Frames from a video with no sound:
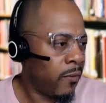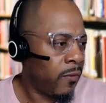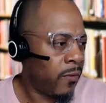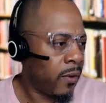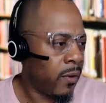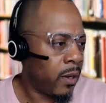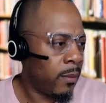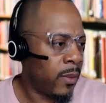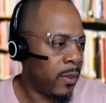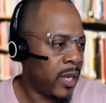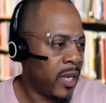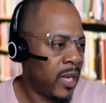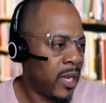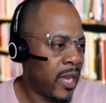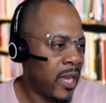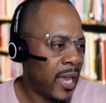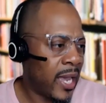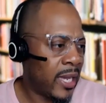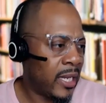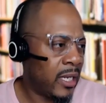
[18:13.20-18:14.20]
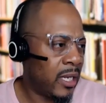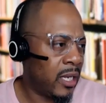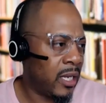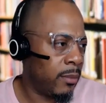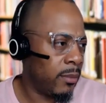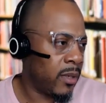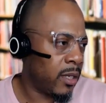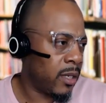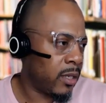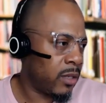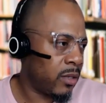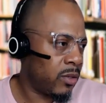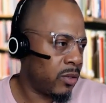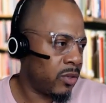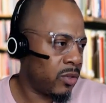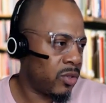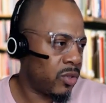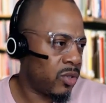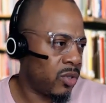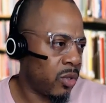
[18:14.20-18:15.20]
from a academic,
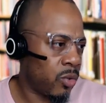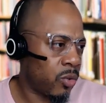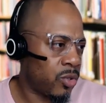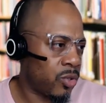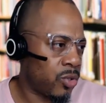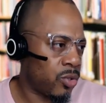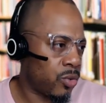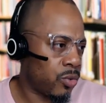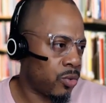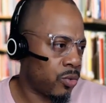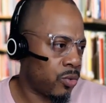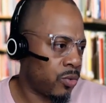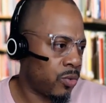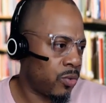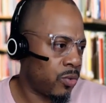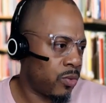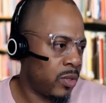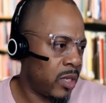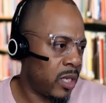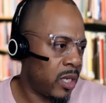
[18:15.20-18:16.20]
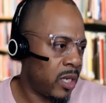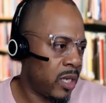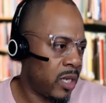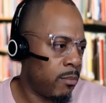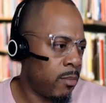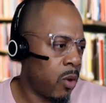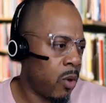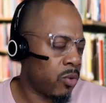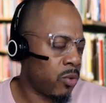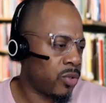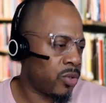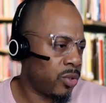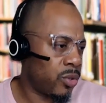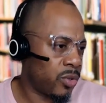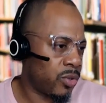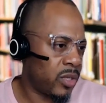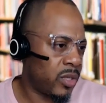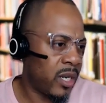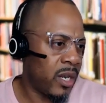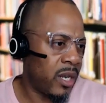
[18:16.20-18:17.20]
social, and emotional
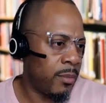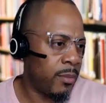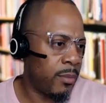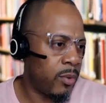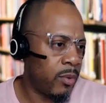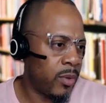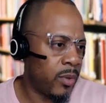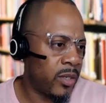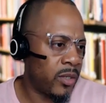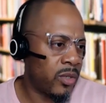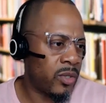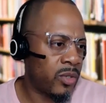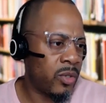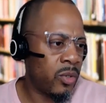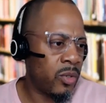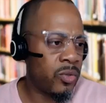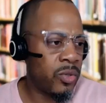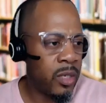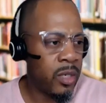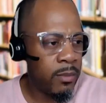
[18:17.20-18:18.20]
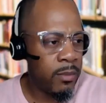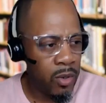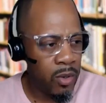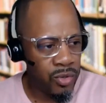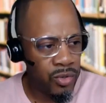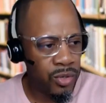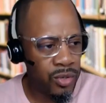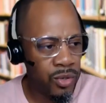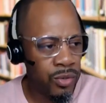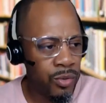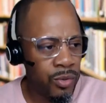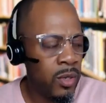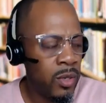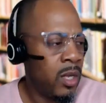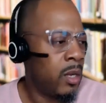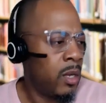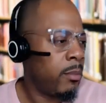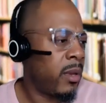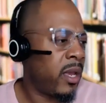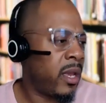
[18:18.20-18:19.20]
standpoint. So social and emotional
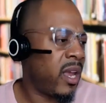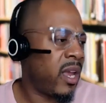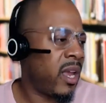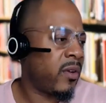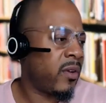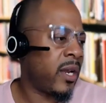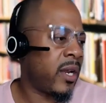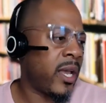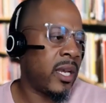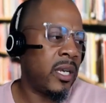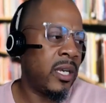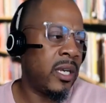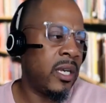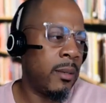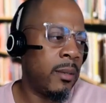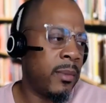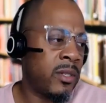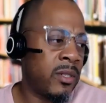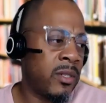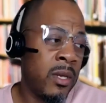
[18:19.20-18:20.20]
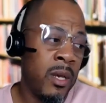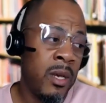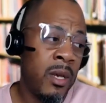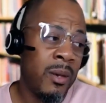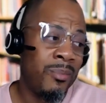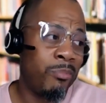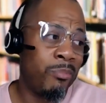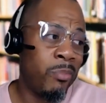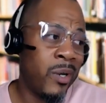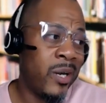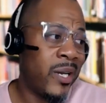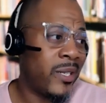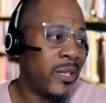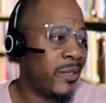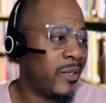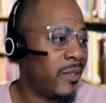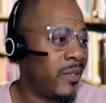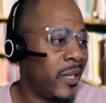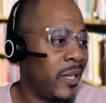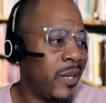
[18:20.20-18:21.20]
behavior and academics.
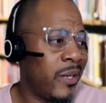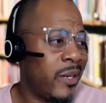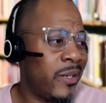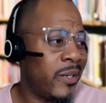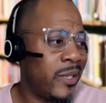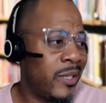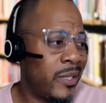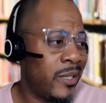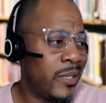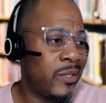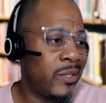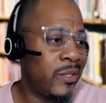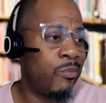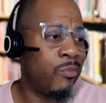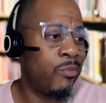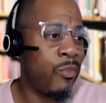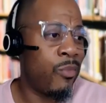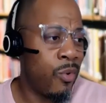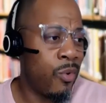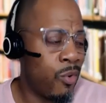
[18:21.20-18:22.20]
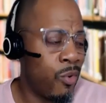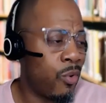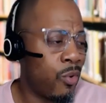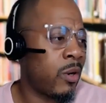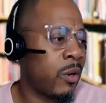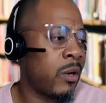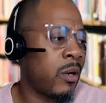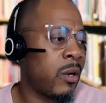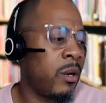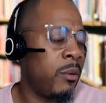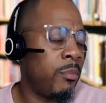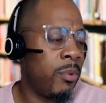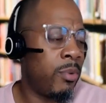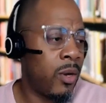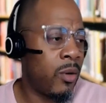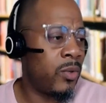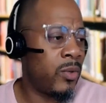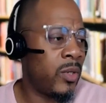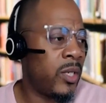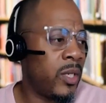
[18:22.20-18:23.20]
But there is more
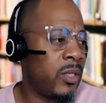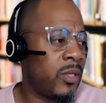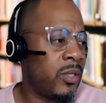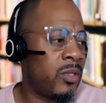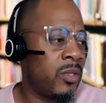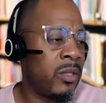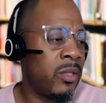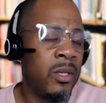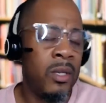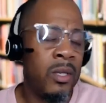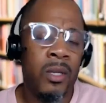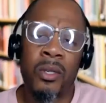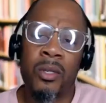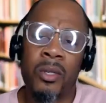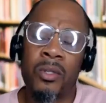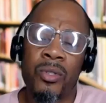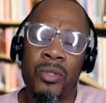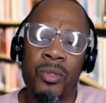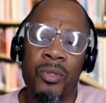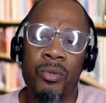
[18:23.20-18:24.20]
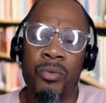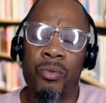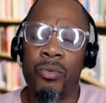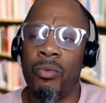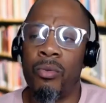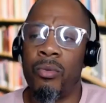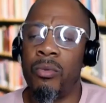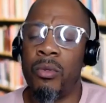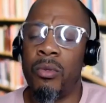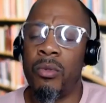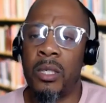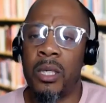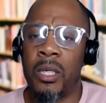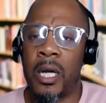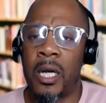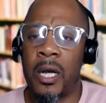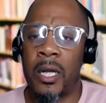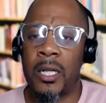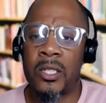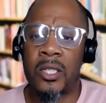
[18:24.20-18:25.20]
components to
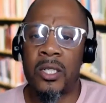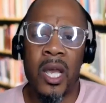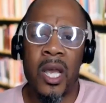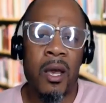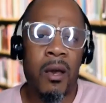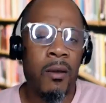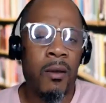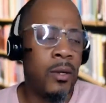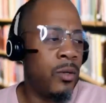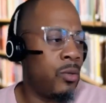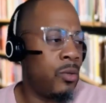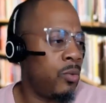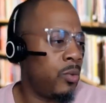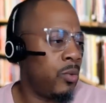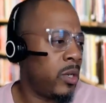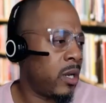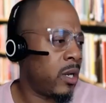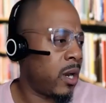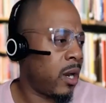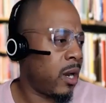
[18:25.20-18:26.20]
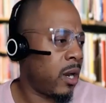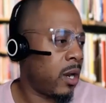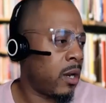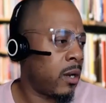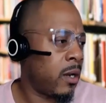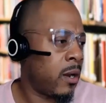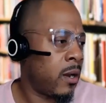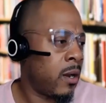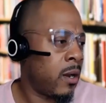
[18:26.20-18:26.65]
a child and who we are